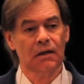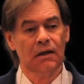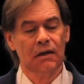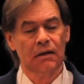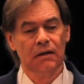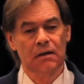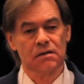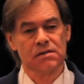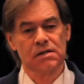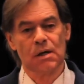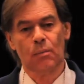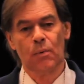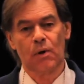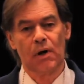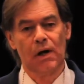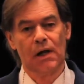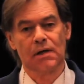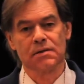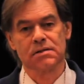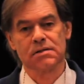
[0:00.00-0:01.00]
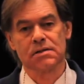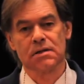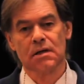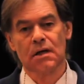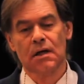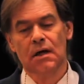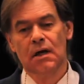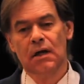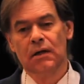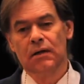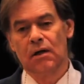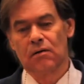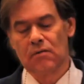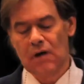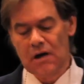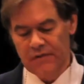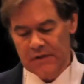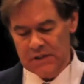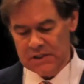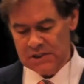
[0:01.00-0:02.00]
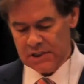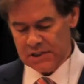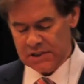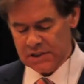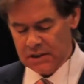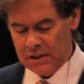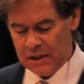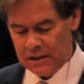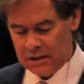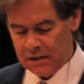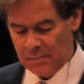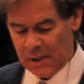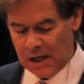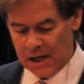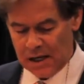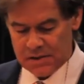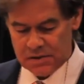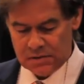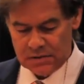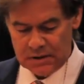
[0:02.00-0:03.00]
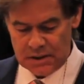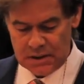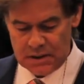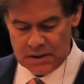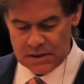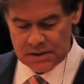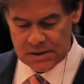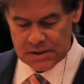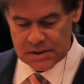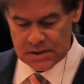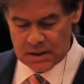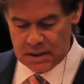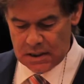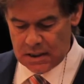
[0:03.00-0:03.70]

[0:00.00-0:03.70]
They're somewhere else. They're roughly 1,600 miles to the east.